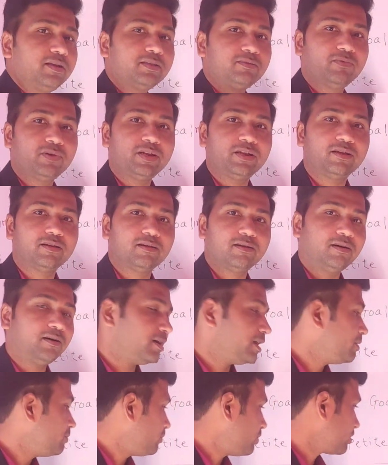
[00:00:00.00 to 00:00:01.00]
is very
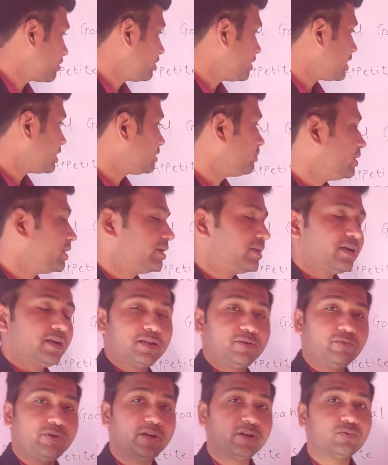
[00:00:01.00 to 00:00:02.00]
important aspect
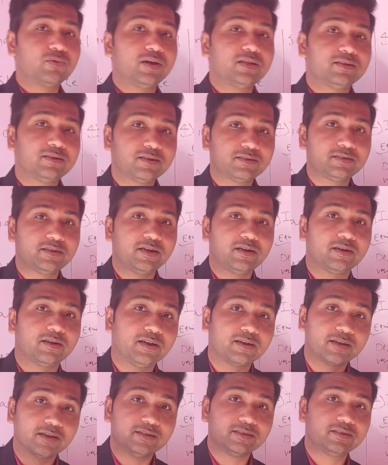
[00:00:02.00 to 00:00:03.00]
that you need to understand
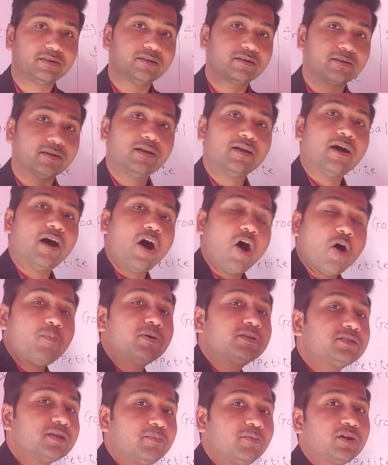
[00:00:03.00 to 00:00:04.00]
and consider how
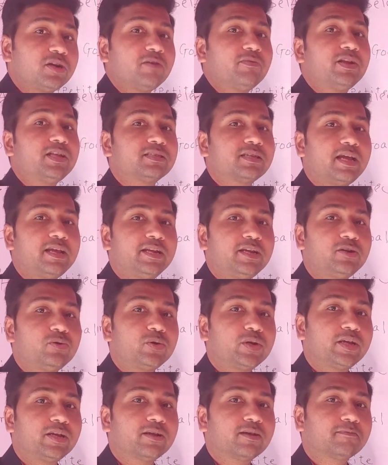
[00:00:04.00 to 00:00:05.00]
much amount of risk I need
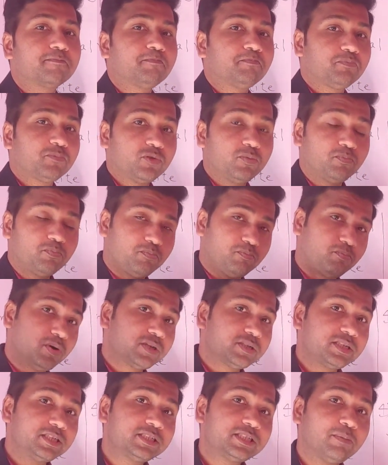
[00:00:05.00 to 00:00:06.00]
to take. So
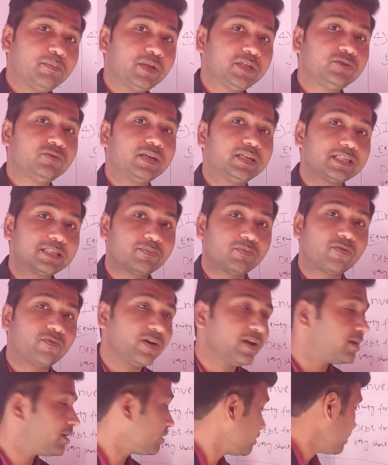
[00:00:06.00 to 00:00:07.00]
first establish your risk
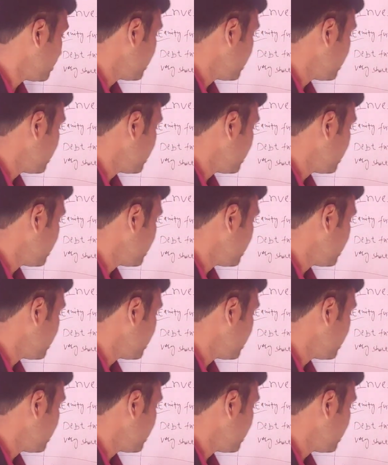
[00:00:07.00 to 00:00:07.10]
profile.